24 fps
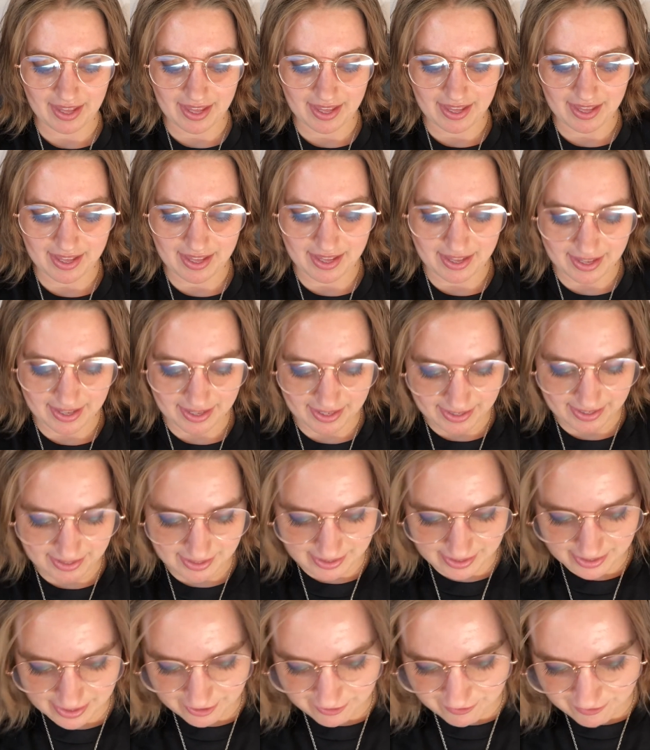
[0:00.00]
in
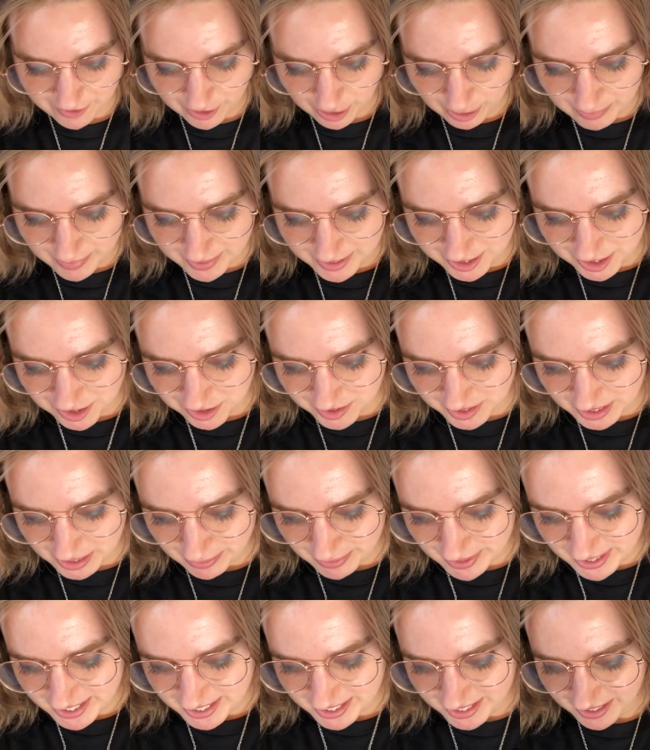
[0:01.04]
the film industry, we
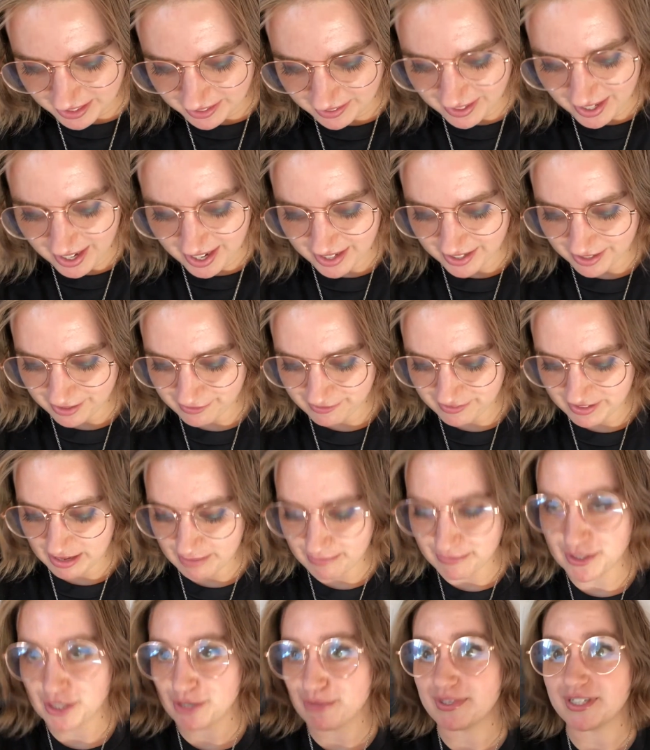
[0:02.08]
see a lot of them
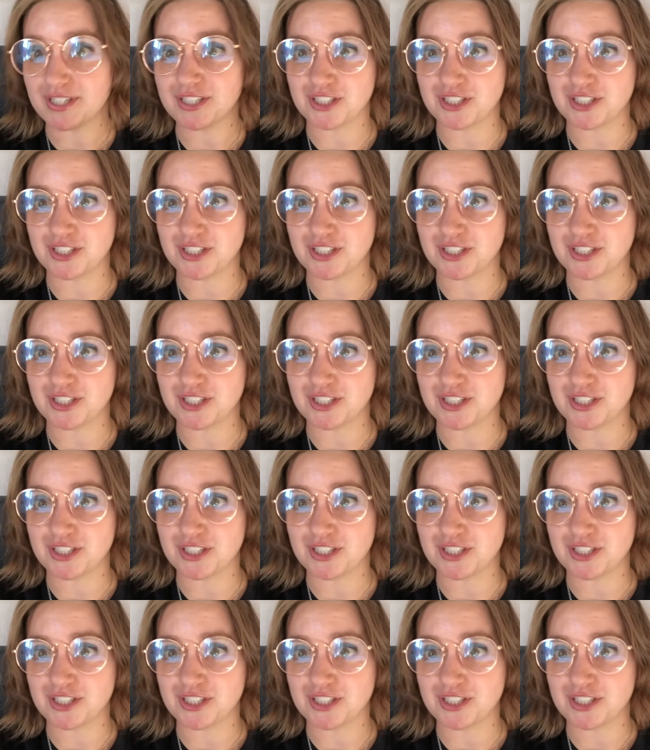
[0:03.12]
doing